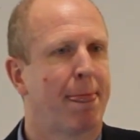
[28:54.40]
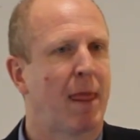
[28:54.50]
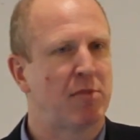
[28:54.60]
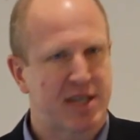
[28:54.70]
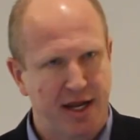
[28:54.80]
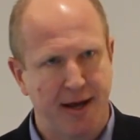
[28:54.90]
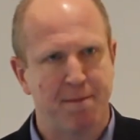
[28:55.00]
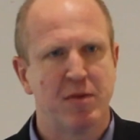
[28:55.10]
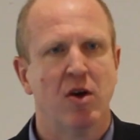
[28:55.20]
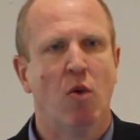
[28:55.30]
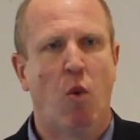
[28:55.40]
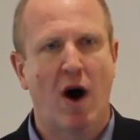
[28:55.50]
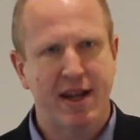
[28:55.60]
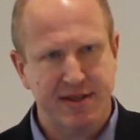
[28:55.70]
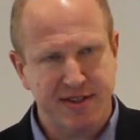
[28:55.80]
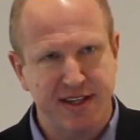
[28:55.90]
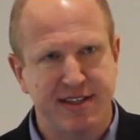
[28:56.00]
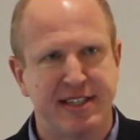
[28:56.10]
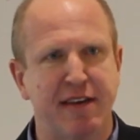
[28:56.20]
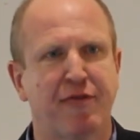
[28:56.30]
Let me say it again. What is the
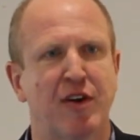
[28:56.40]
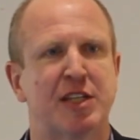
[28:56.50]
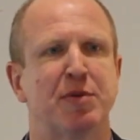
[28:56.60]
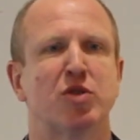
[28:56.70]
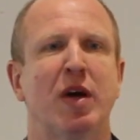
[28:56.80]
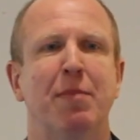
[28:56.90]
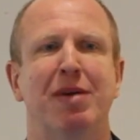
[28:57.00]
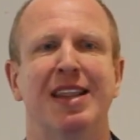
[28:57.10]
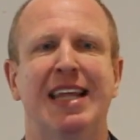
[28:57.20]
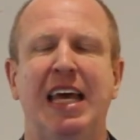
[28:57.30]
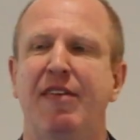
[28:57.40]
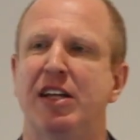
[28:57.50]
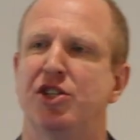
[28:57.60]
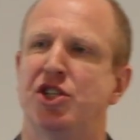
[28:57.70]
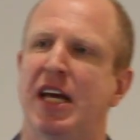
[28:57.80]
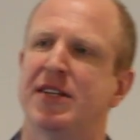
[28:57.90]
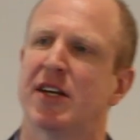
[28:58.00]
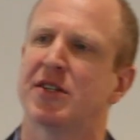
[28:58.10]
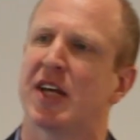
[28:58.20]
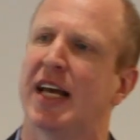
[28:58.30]
difference between believing
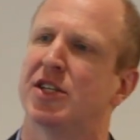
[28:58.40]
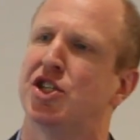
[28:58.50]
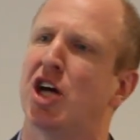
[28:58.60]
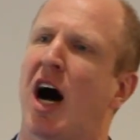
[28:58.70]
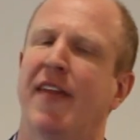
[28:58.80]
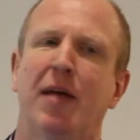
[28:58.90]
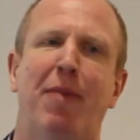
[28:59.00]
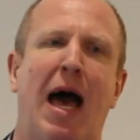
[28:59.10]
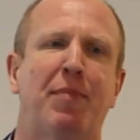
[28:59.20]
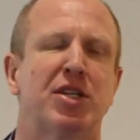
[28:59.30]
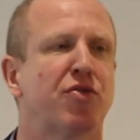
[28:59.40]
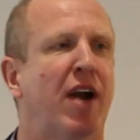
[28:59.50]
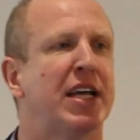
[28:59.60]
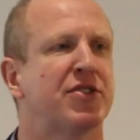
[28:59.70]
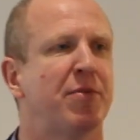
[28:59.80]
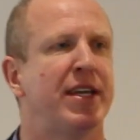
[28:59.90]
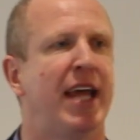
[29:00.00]
Jesus is John the Baptist raised from the